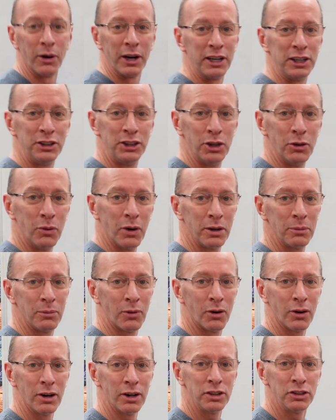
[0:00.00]
Ready to do one
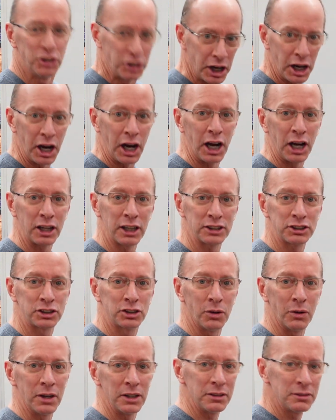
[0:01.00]
more? Yeah, let's
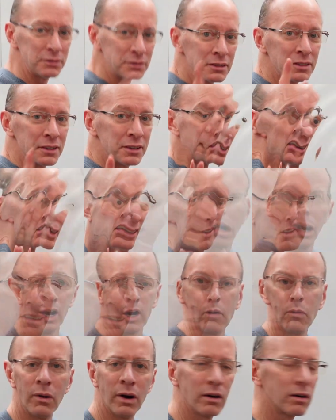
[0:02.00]
do it. All
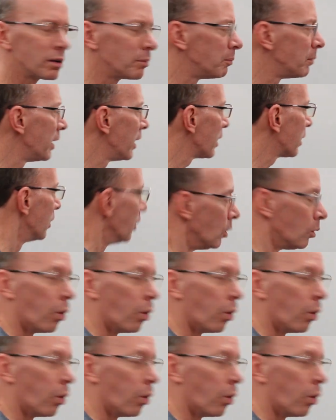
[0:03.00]
right, welcome back.